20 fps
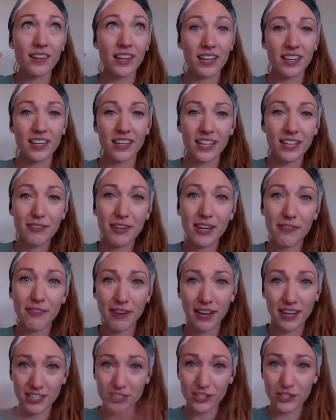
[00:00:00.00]
Like even if
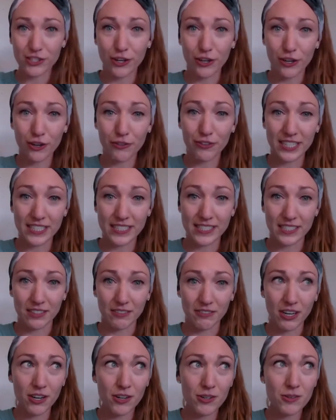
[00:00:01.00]
I had to start over at
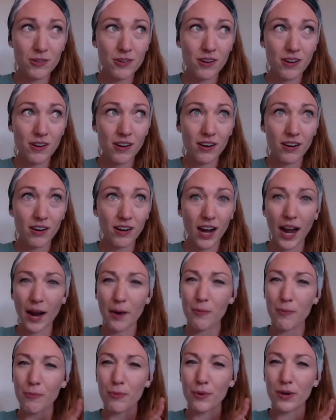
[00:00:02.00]
zero, I
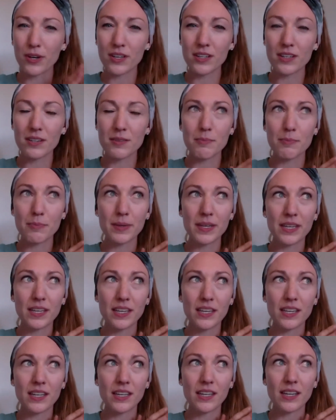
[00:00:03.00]
wouldn't
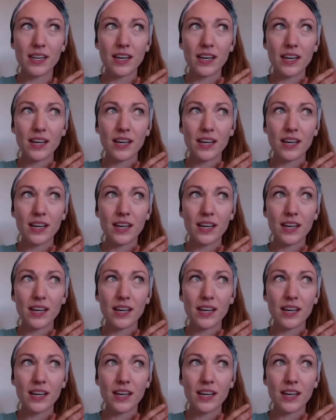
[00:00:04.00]
be